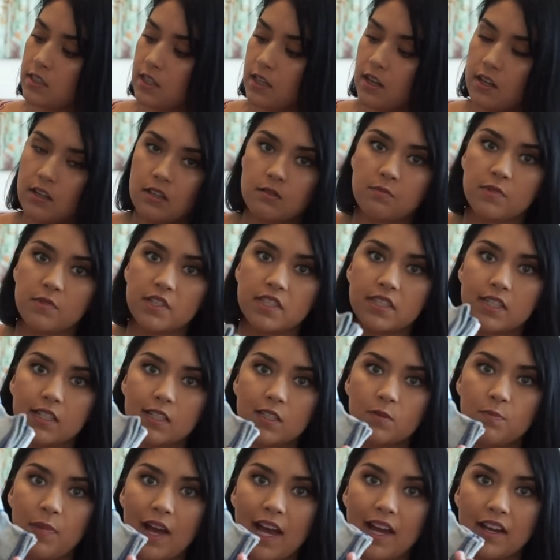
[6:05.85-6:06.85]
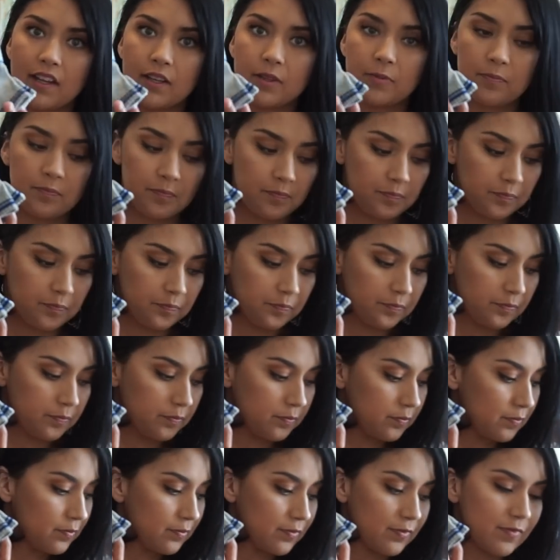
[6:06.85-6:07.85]
I got him a six pack.
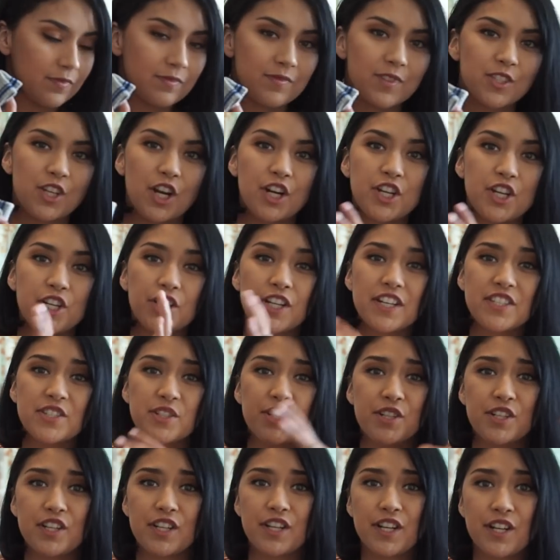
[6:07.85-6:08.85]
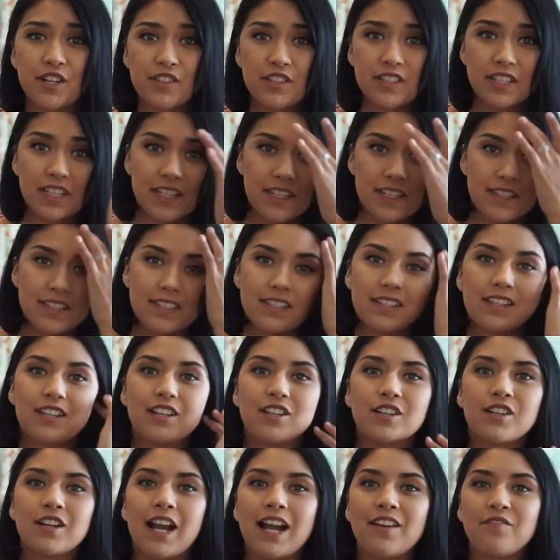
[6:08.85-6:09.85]
Sorry, you guys are gonna hear the kids in
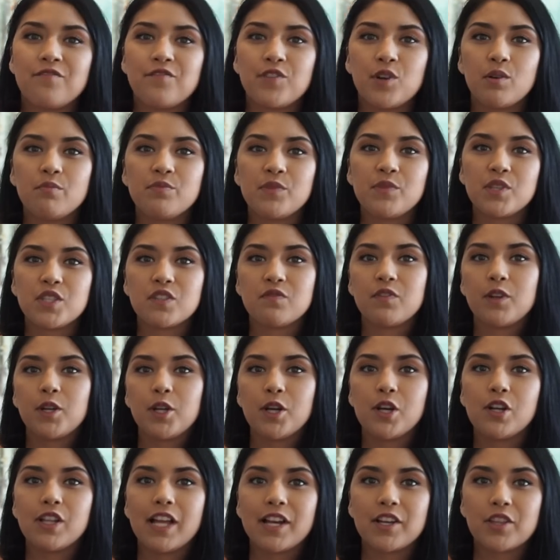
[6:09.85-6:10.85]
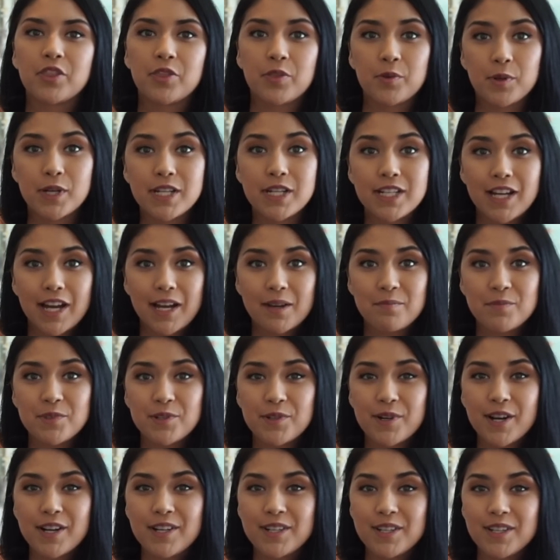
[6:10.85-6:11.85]
here. I've filmed this video like three times
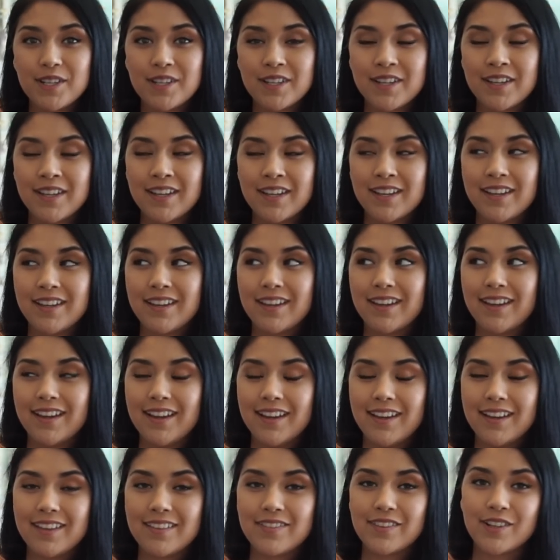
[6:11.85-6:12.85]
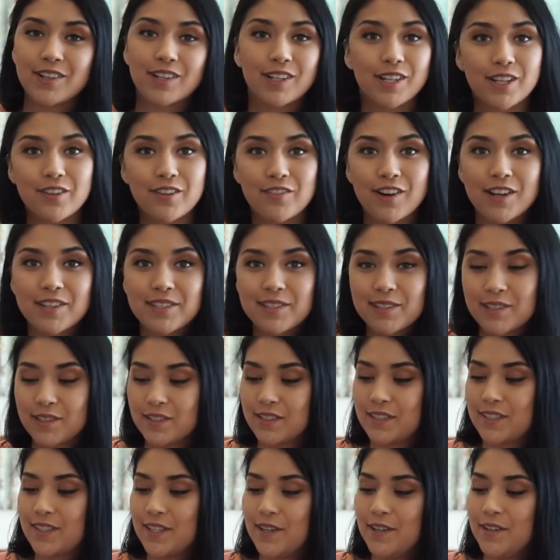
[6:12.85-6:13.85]
already and they're getting restless,
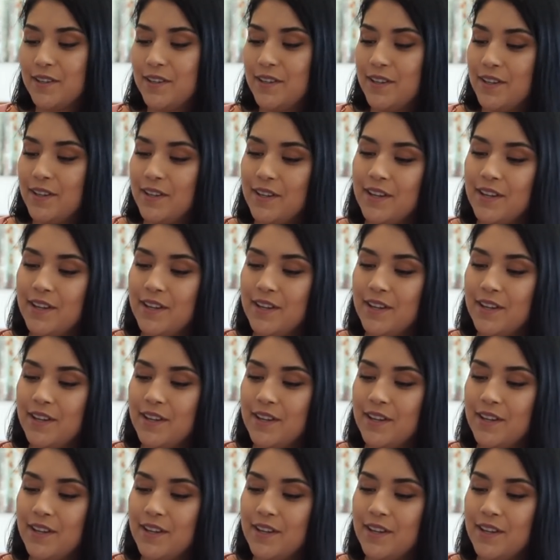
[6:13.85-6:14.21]
so.